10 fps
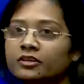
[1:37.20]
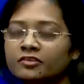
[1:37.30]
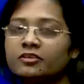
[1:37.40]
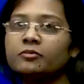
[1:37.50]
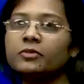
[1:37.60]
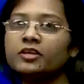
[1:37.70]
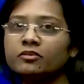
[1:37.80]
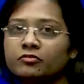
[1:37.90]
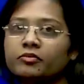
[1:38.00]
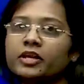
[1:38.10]
This
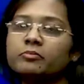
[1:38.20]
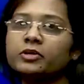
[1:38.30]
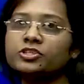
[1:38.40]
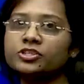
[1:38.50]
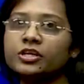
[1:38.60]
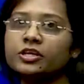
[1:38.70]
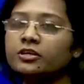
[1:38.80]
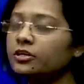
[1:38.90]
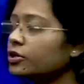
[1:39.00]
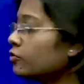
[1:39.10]
remains very much in
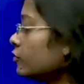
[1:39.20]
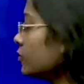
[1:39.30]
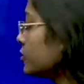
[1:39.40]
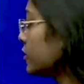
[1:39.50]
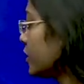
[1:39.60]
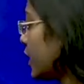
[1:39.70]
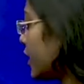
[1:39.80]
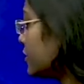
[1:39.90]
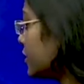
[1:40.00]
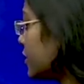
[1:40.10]
news
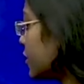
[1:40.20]
and then